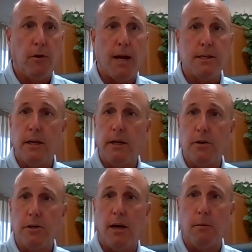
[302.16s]
not sending
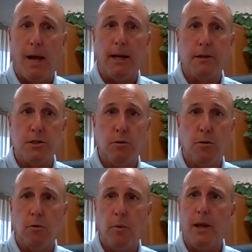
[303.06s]
your child back to
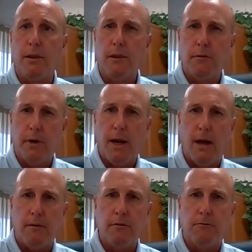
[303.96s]
school. We had
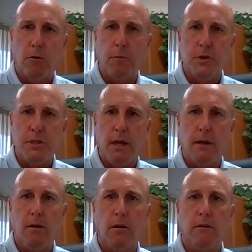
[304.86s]
3.5 to
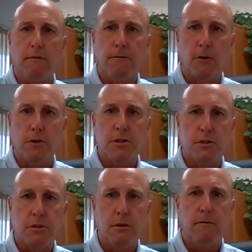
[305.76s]
4% on the
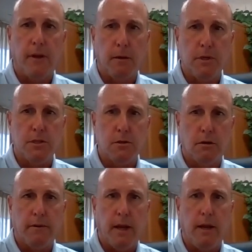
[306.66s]
first family
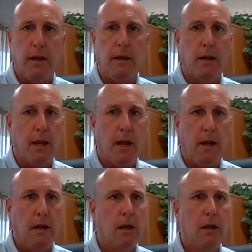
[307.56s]
survey
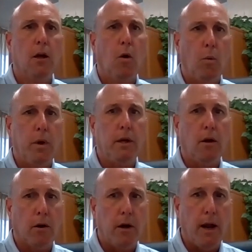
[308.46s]
indicate we
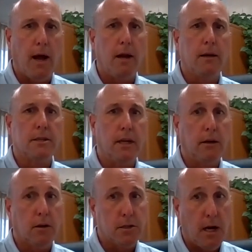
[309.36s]
are not
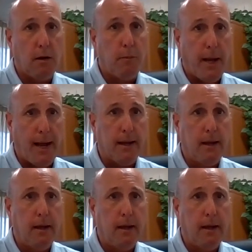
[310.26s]
sending our child back.